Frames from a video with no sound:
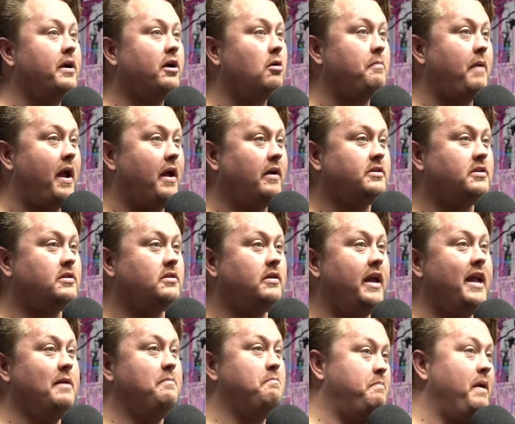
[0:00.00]
bands
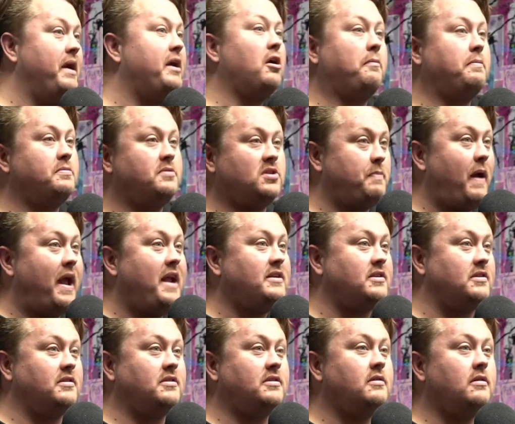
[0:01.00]
in bigger spaces.
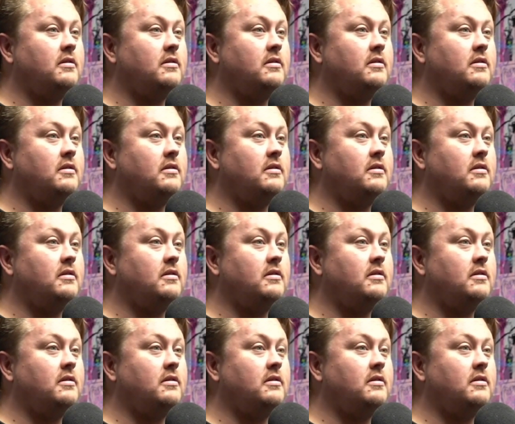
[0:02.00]
Yeah.